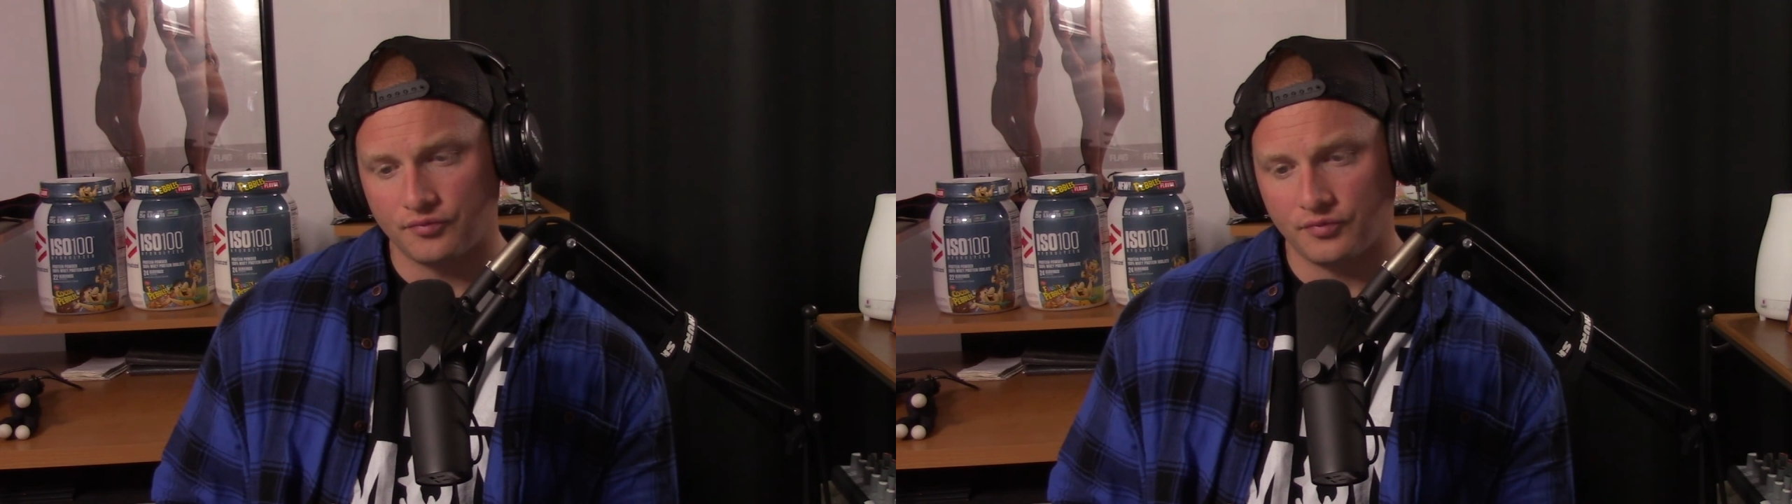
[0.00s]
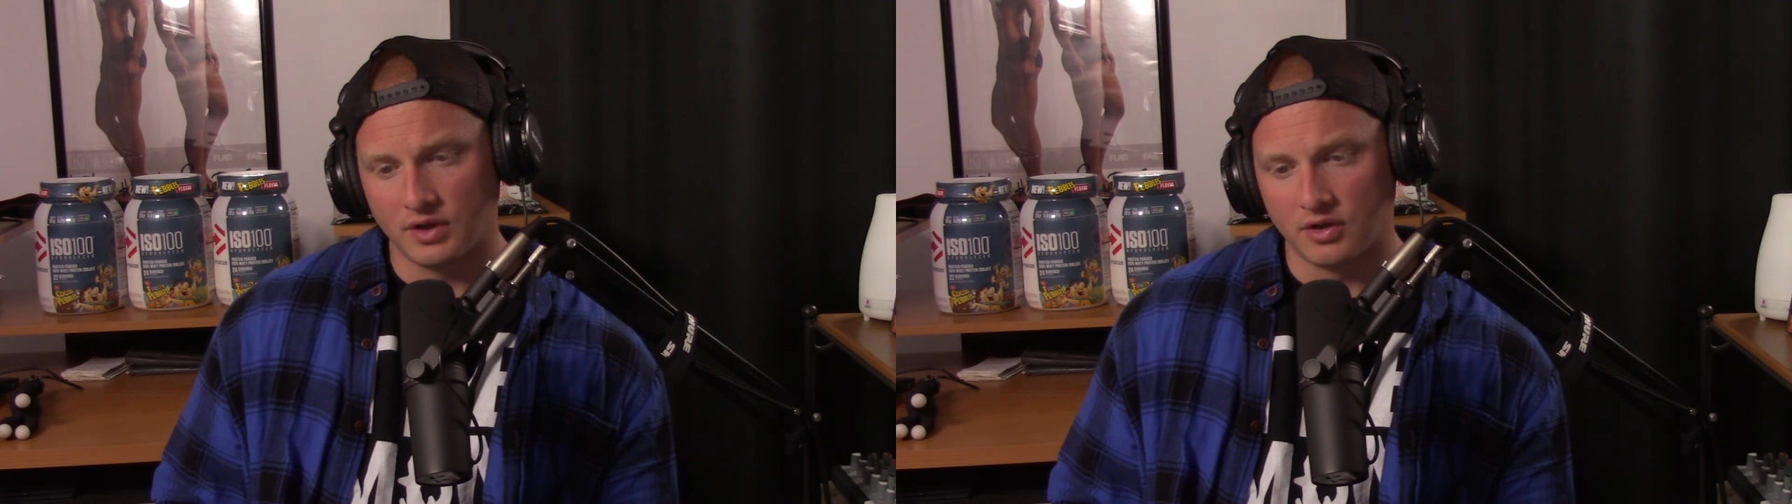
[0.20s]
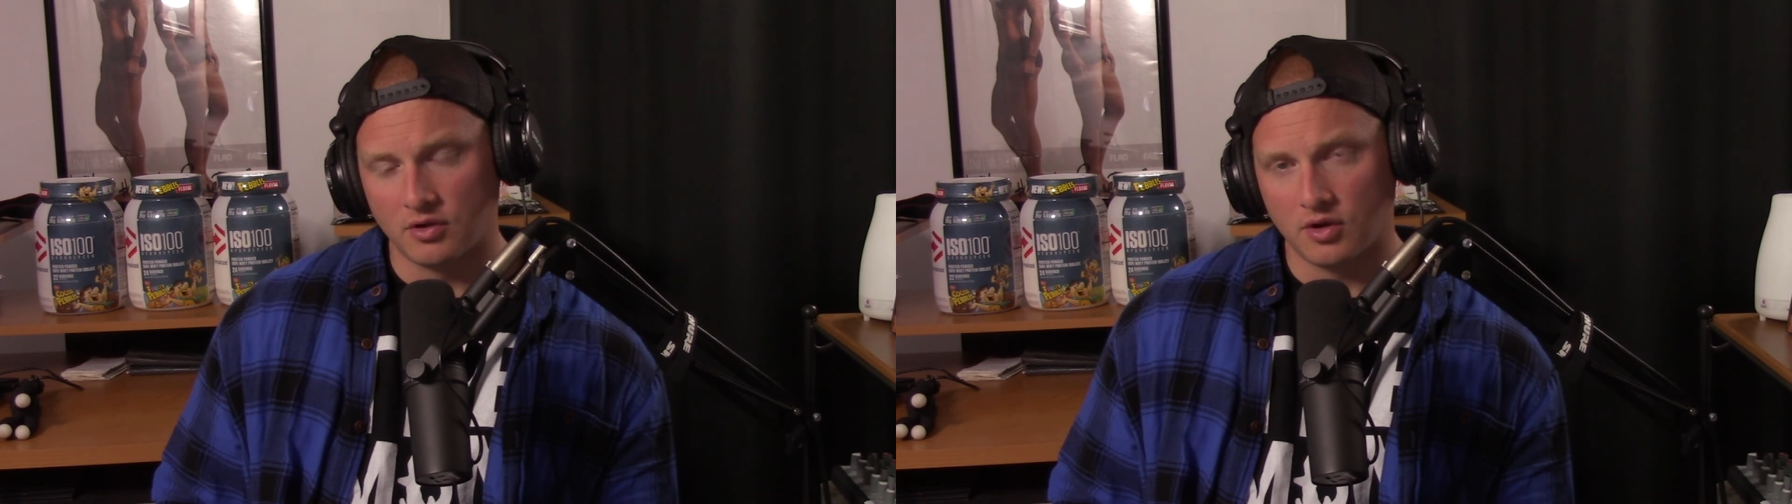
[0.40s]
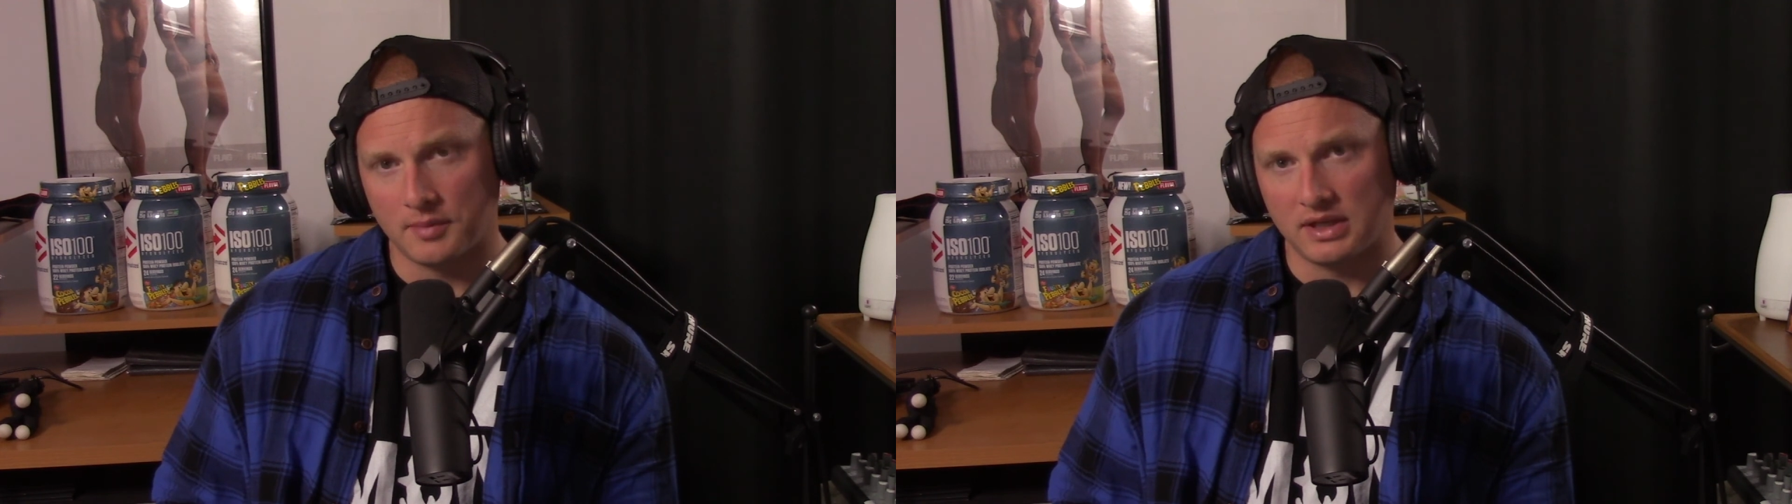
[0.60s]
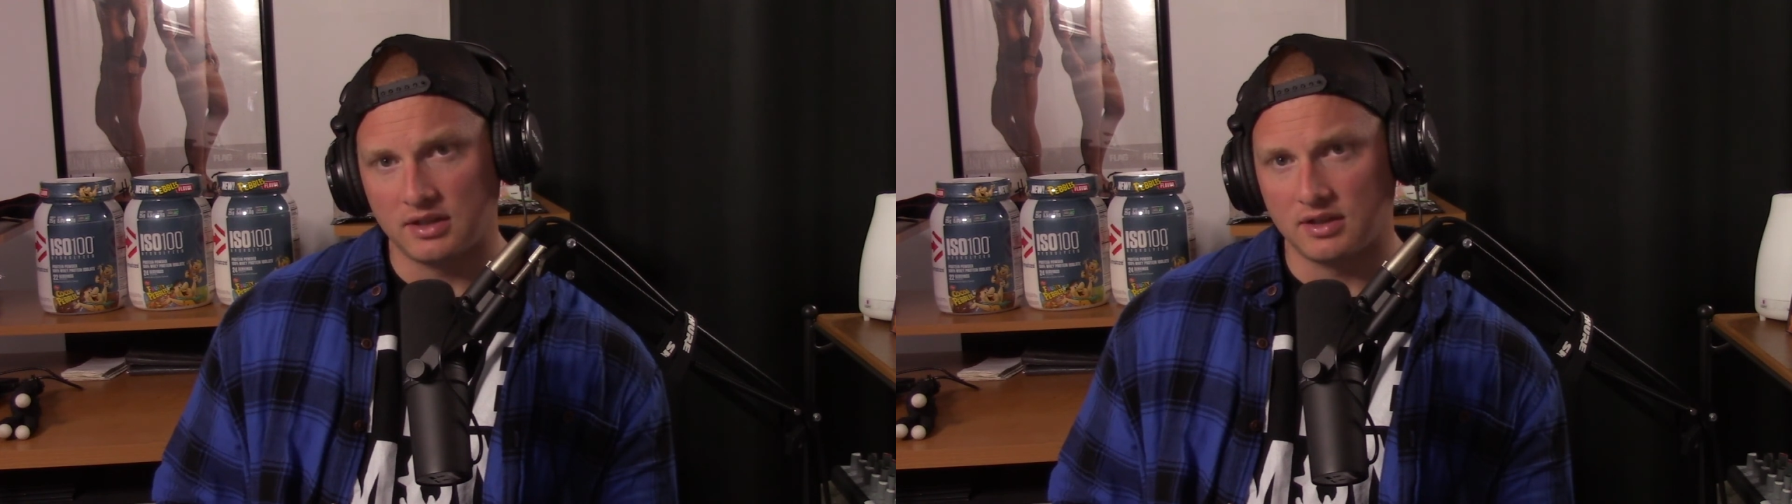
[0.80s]
I
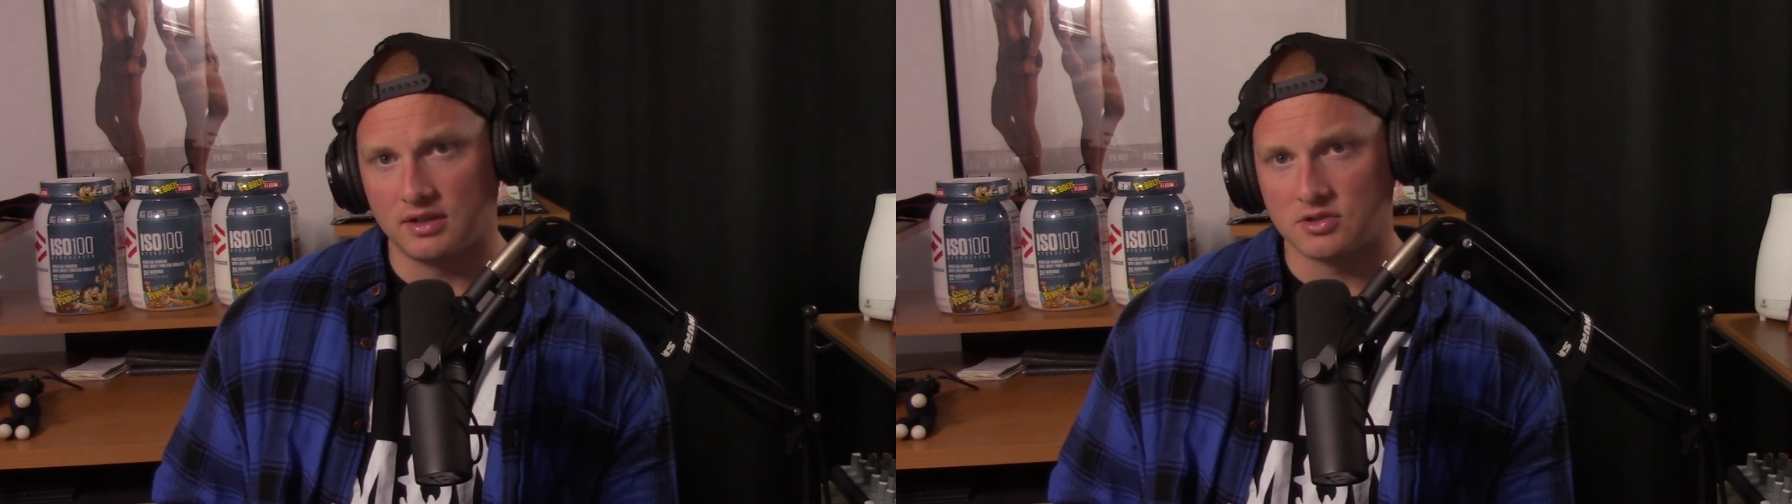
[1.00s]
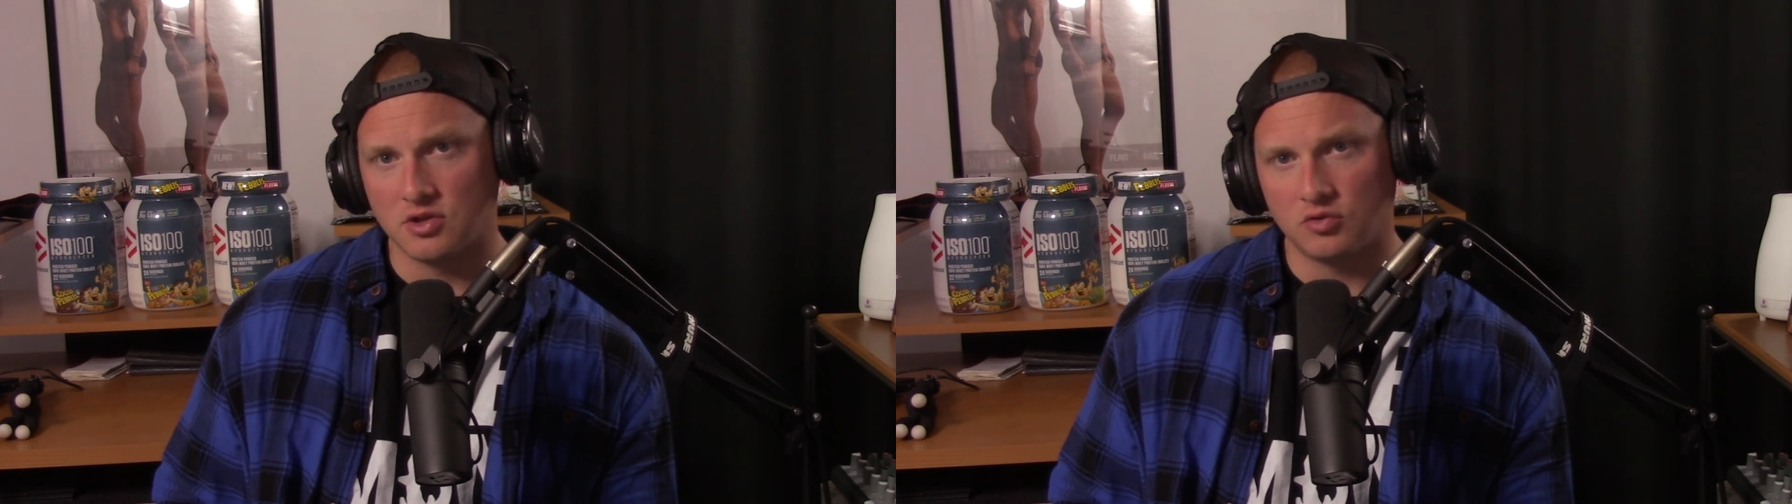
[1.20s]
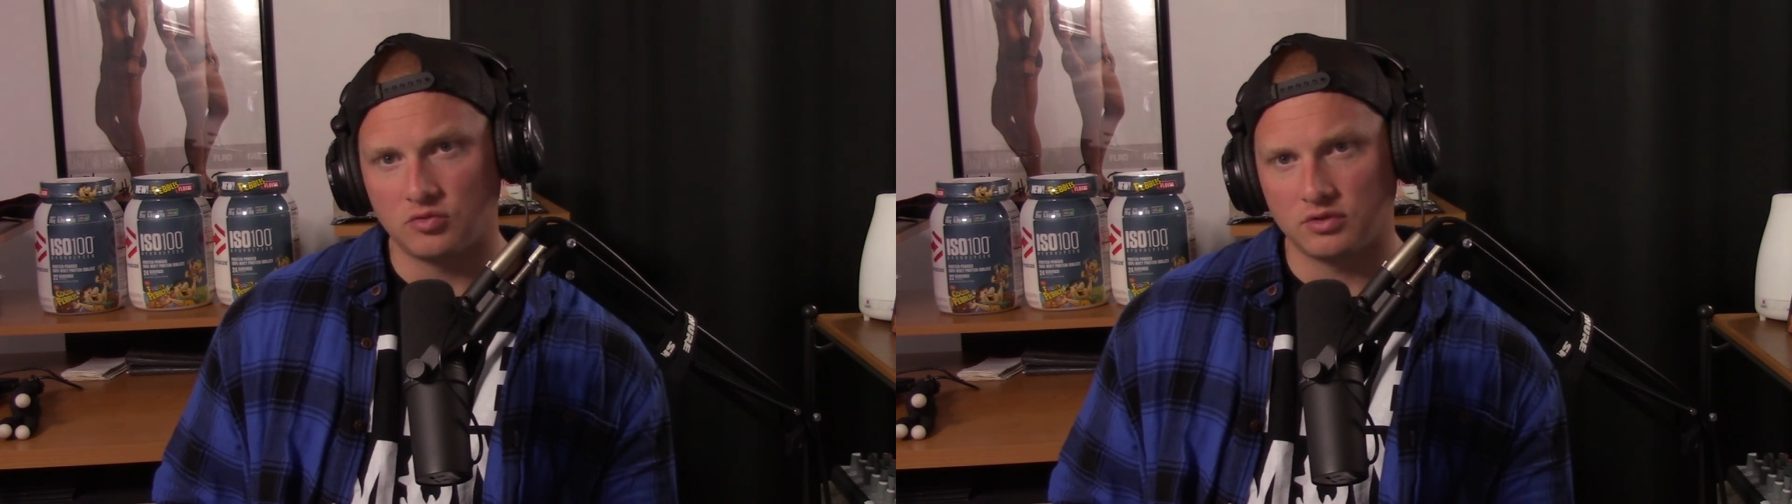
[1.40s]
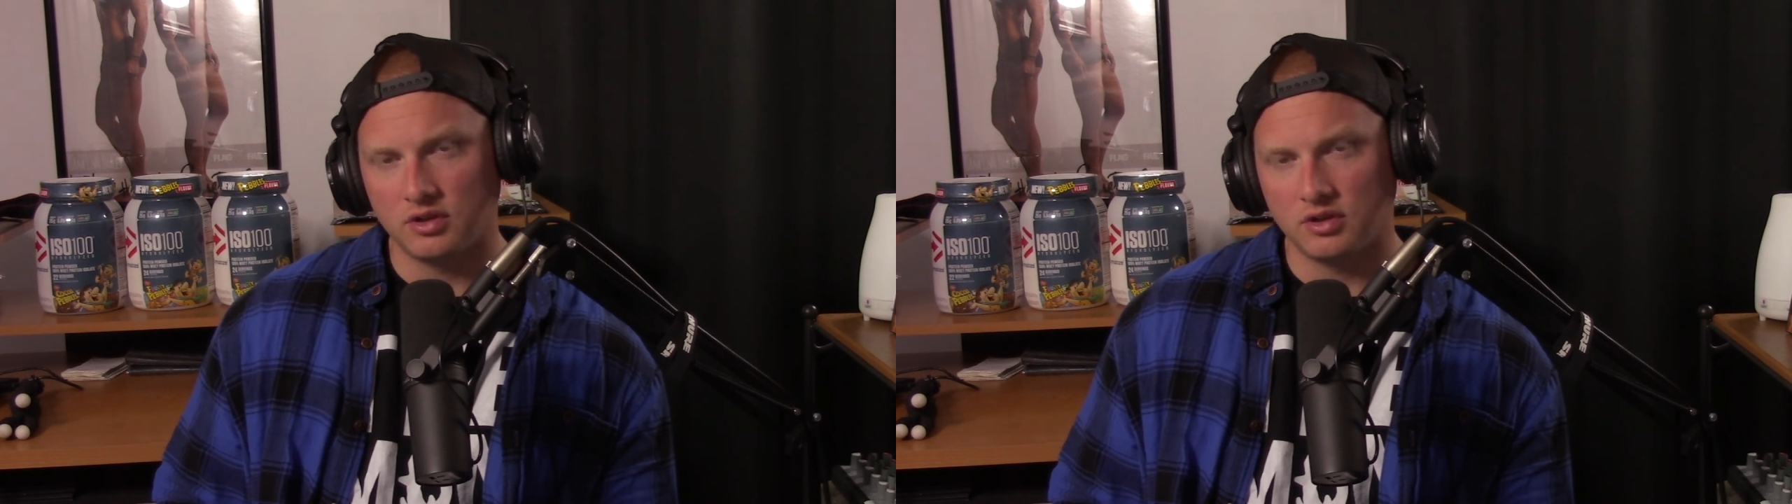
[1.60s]
mean, there's no